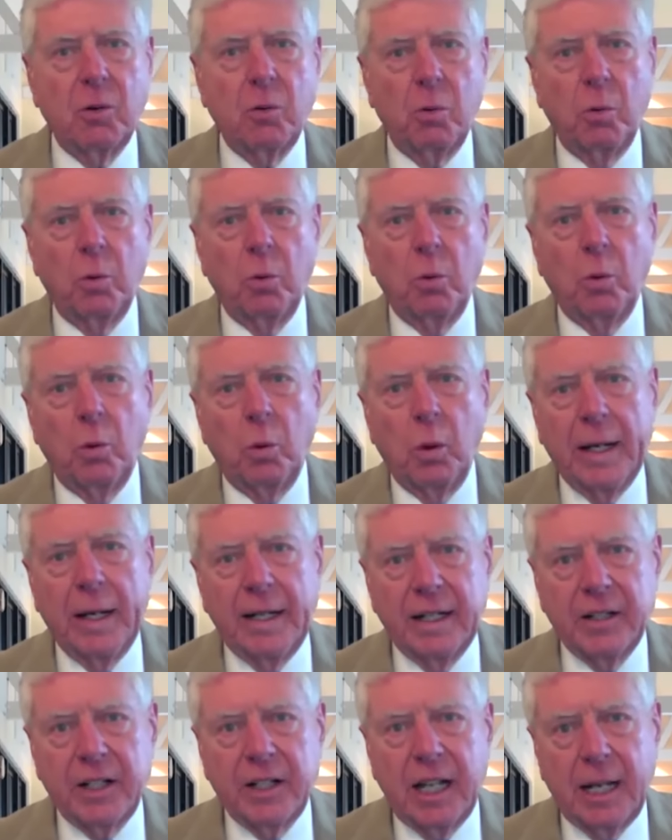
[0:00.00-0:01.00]
uh,
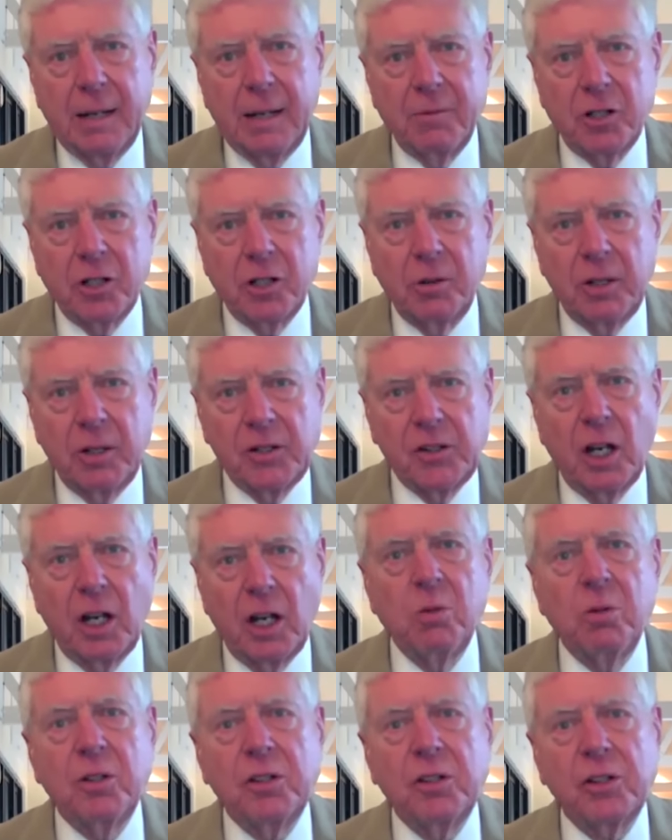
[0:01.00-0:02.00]
when it came to his
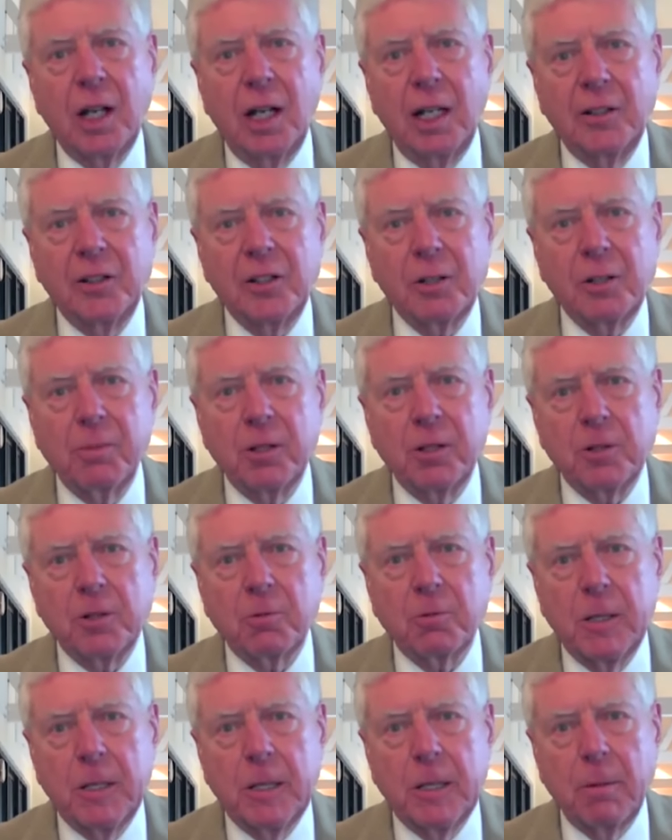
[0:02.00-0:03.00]
own sons,
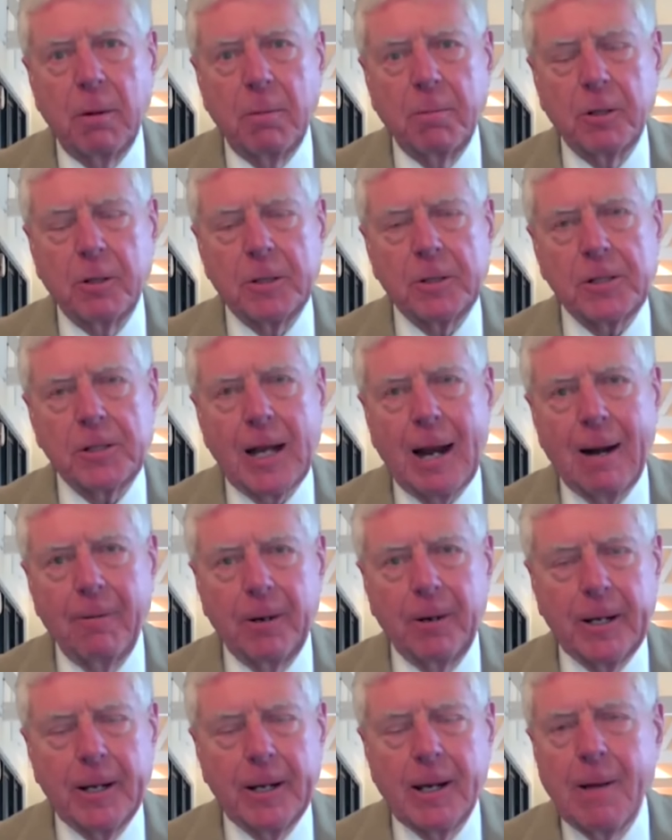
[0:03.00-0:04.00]
Prince William and Prince
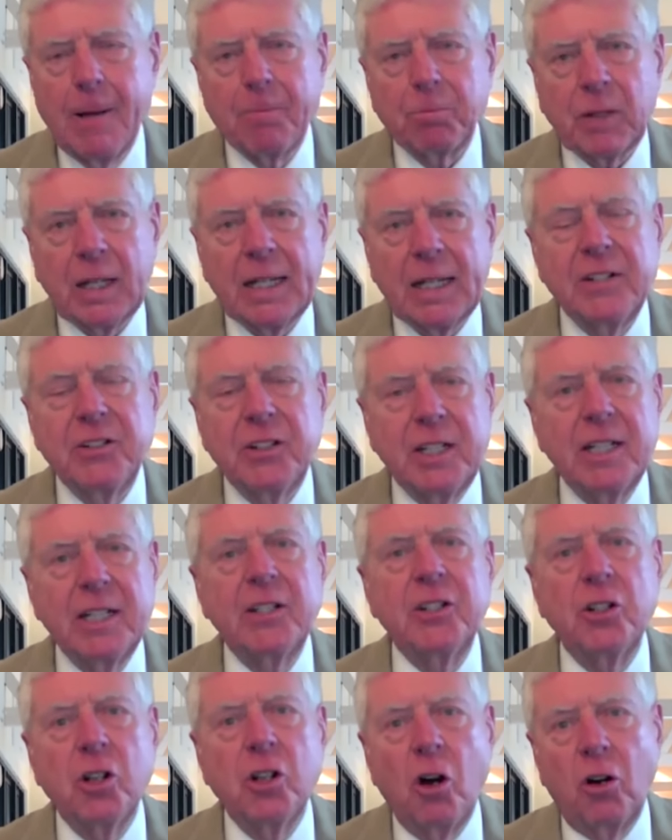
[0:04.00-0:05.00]
Harry, he
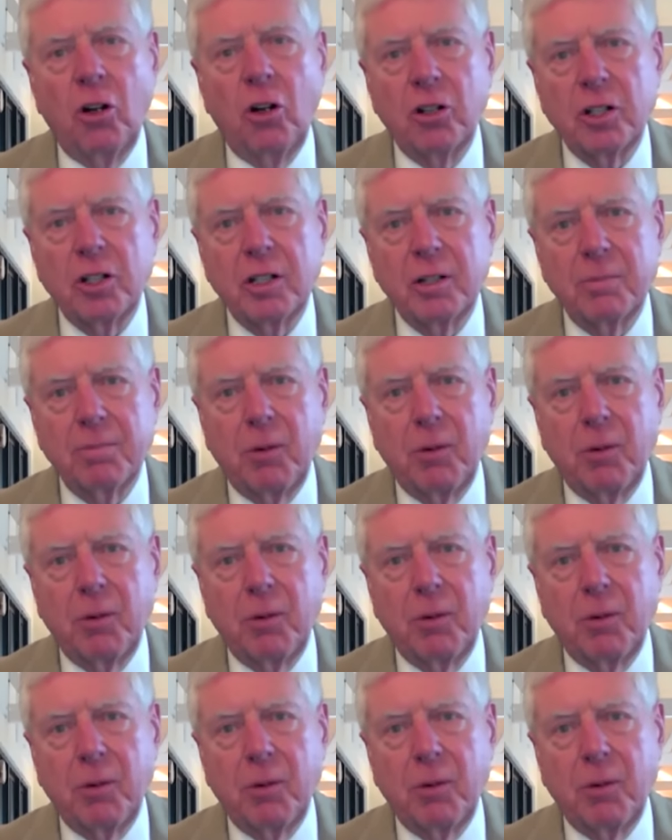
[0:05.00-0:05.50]
did not